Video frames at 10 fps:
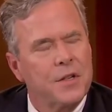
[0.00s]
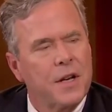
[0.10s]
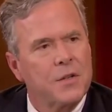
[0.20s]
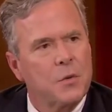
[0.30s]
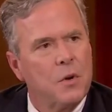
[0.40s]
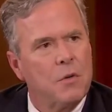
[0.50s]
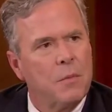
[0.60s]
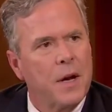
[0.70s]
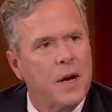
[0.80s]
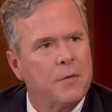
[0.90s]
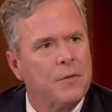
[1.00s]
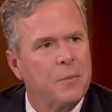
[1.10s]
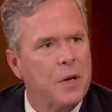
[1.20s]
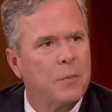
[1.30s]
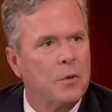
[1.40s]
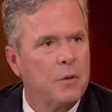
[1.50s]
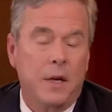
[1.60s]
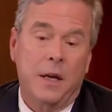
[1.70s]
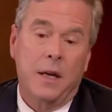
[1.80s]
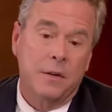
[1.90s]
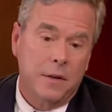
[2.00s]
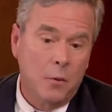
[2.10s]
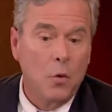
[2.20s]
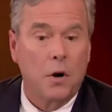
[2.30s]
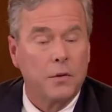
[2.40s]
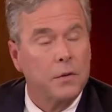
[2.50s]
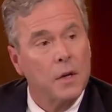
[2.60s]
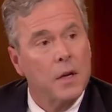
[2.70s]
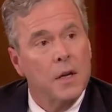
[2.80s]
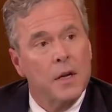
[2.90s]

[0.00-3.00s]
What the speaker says: the status quo on behalf of people, and it worked.